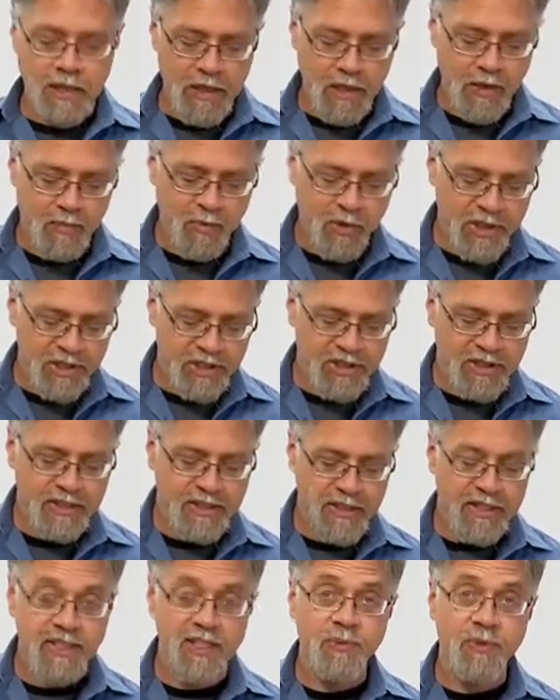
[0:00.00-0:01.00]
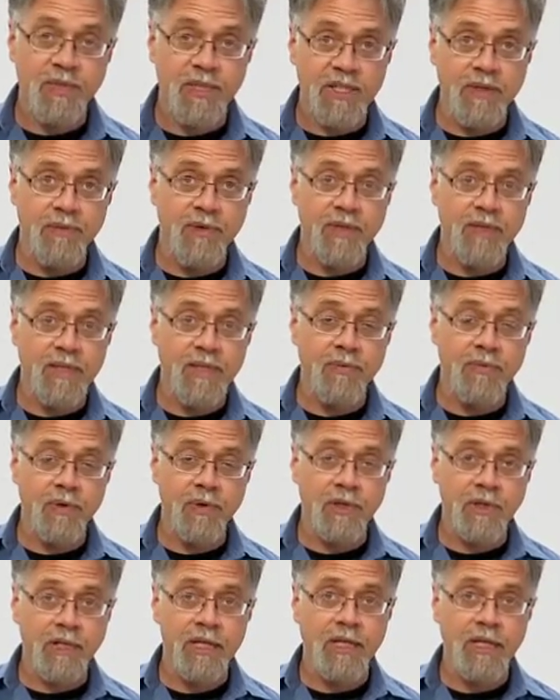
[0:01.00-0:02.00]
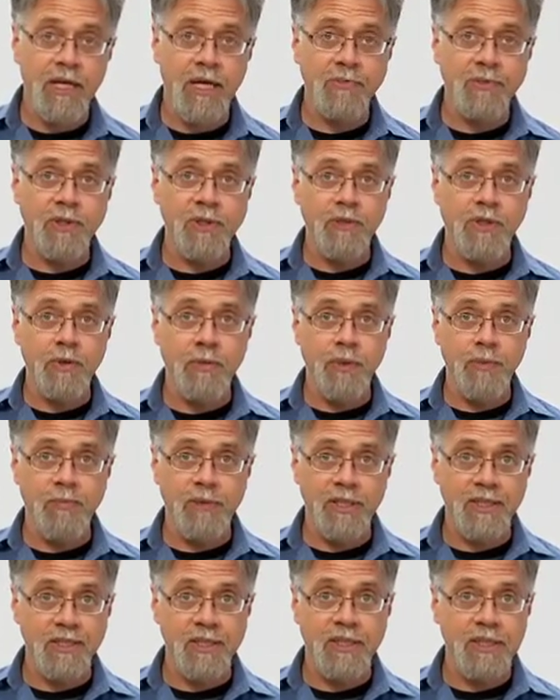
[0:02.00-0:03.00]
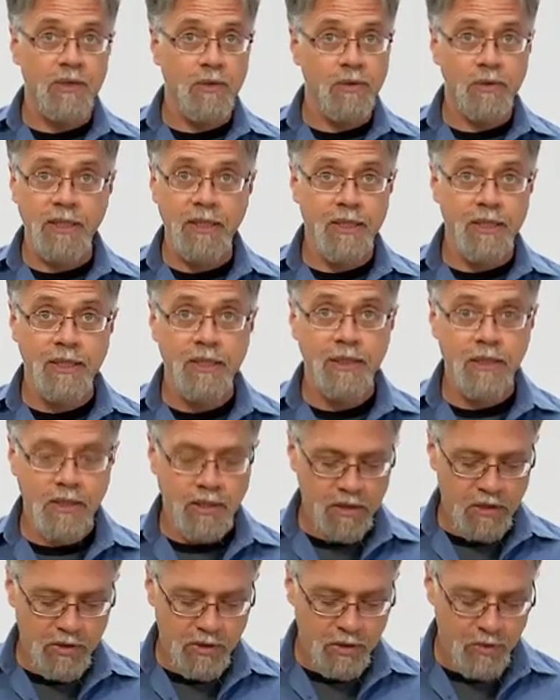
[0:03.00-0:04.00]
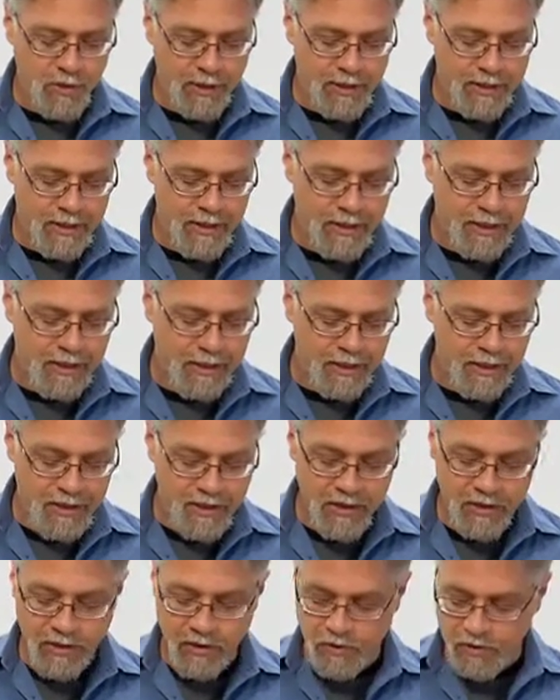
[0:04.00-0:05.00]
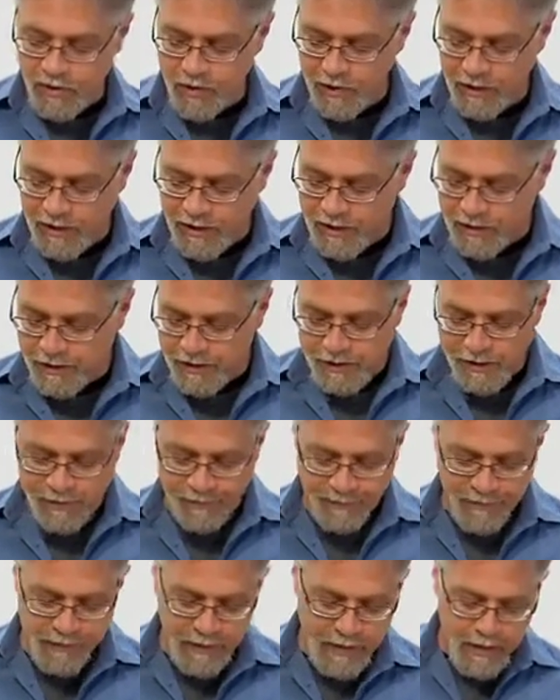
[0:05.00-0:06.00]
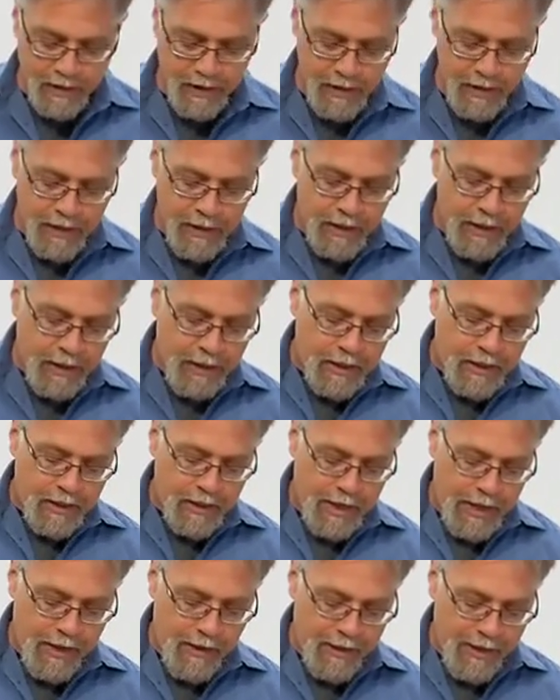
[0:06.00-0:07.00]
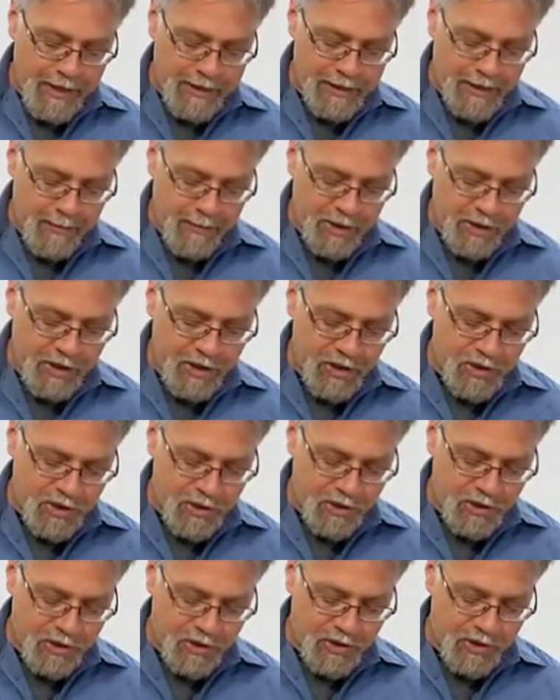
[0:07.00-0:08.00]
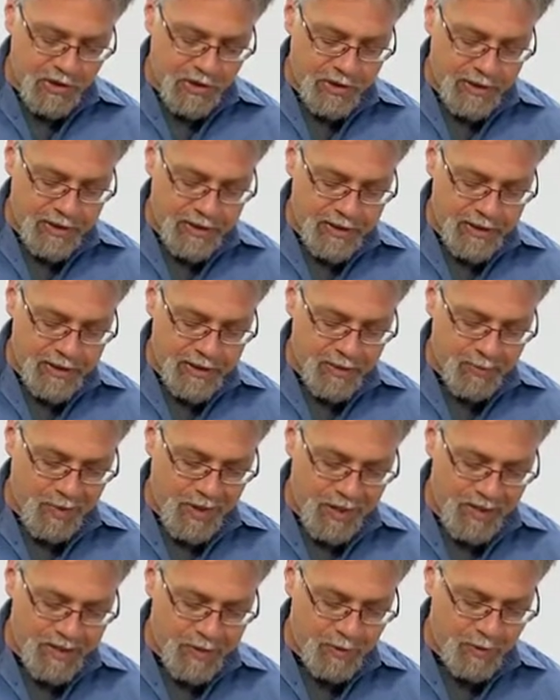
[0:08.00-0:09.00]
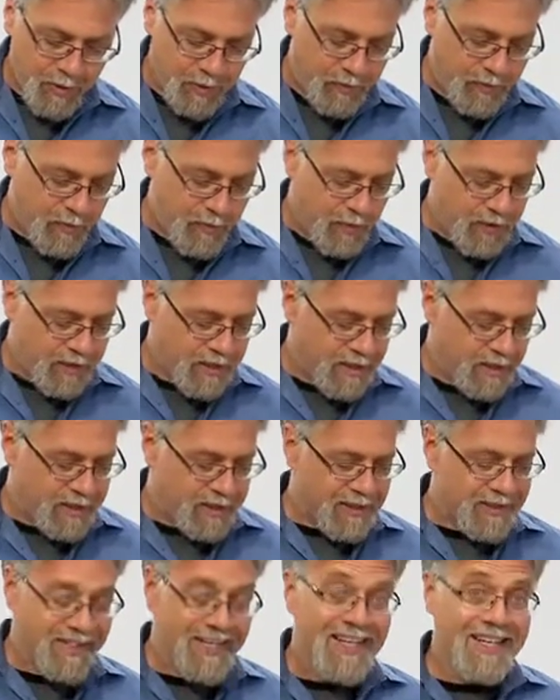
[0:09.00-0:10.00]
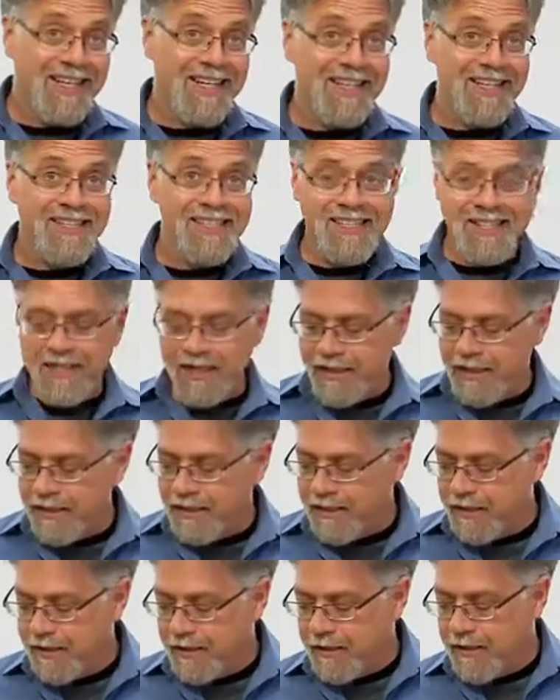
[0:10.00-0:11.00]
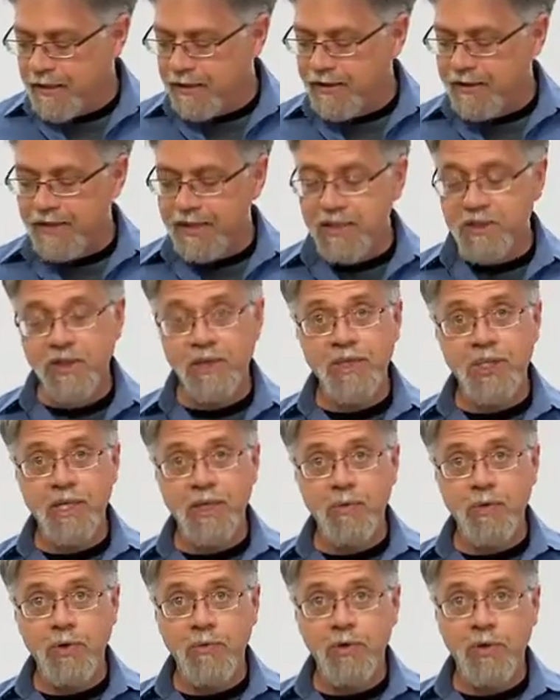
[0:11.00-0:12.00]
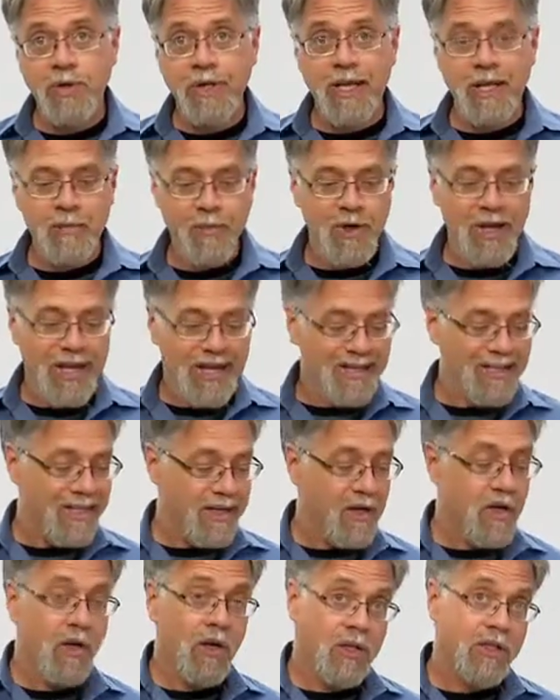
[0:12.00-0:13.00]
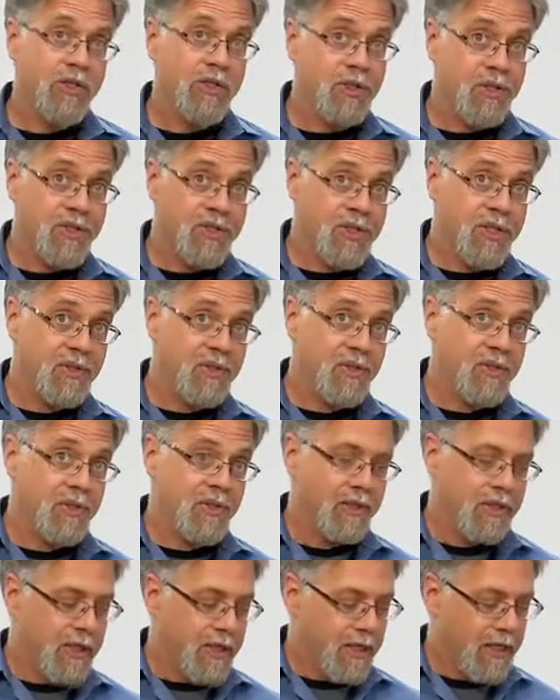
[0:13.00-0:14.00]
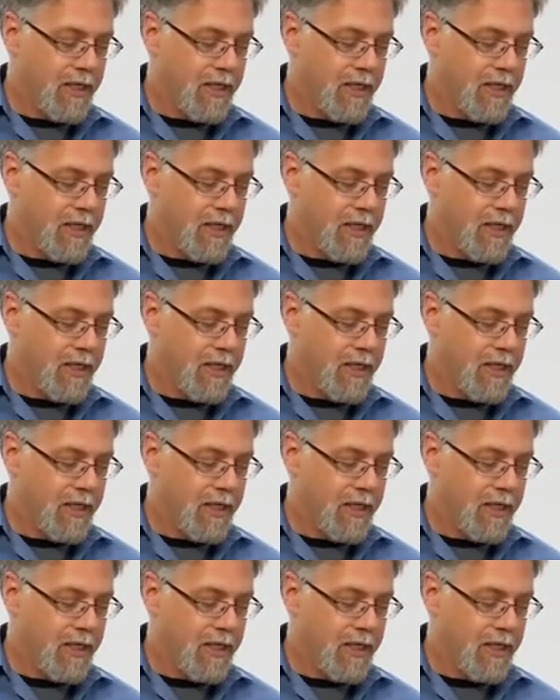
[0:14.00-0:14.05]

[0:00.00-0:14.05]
A brush designed specifically for cleaning optical equipment is the only thing you want to take near your lens. Now, as I mentioned earlier, it is possible for dust to get inside the sensor chamber of your camera and get on your sensor.